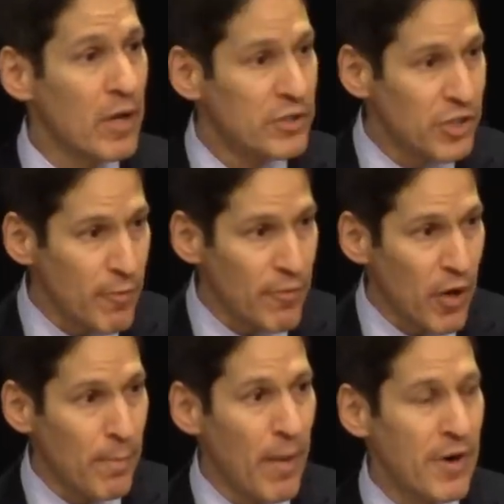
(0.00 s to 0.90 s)
some of
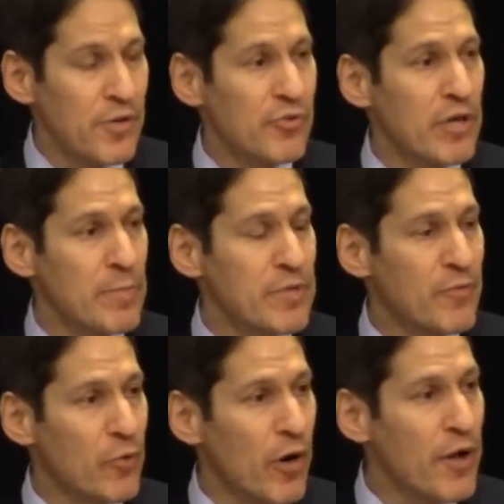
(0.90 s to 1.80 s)
our modern treatments
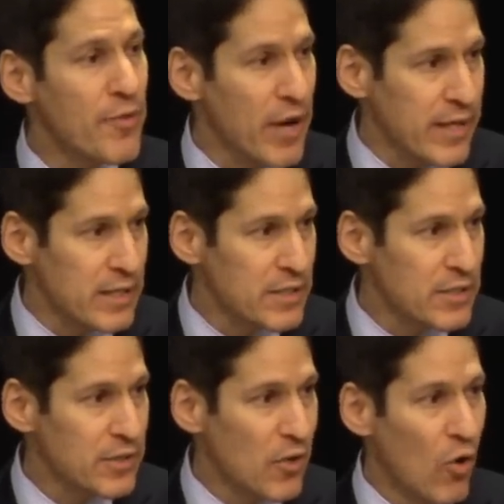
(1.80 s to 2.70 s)
for arthritis,